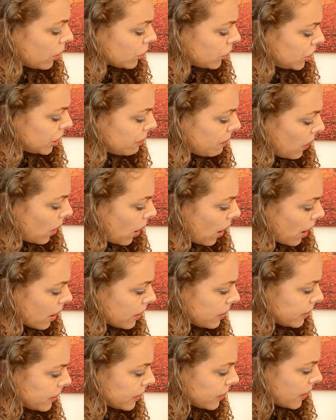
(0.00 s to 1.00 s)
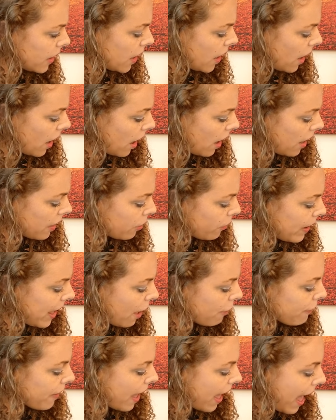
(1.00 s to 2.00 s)
Hershey bars. Uh, then we
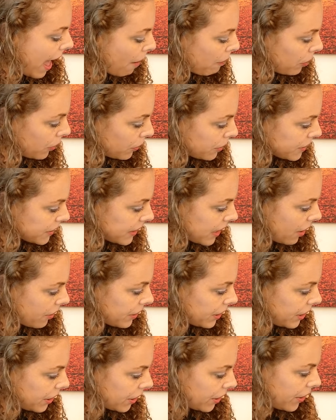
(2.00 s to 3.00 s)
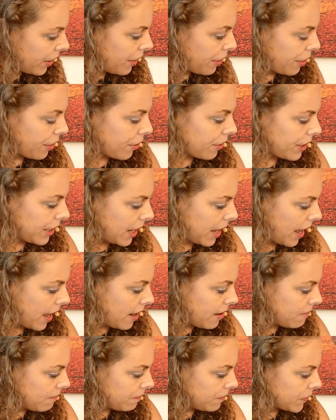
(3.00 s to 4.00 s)
have apples down here at
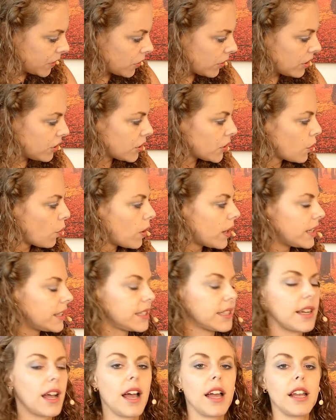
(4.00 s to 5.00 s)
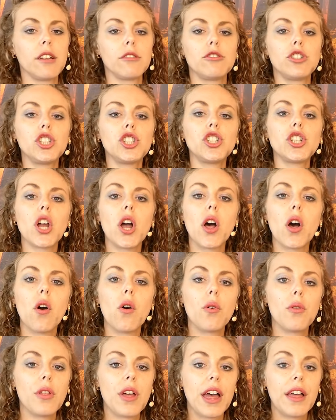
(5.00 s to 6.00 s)
38. So I just wanted to kind of
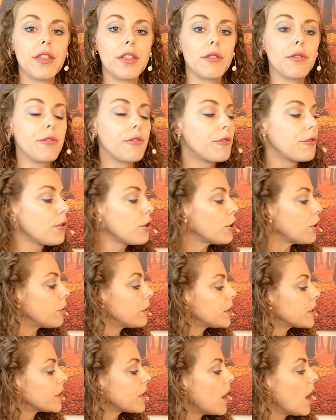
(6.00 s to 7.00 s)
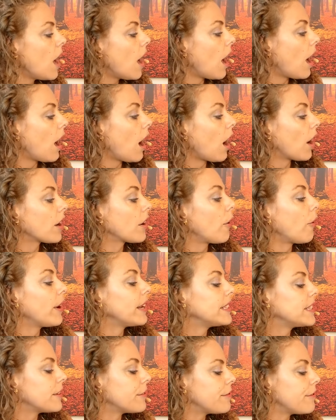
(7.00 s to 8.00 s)
show that the fruits uh, are
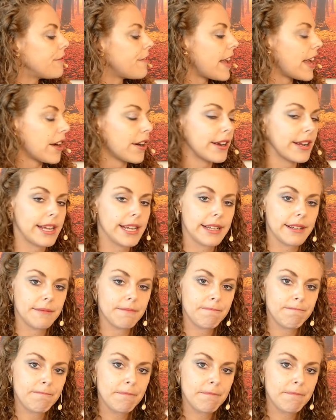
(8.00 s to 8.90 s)
going to vary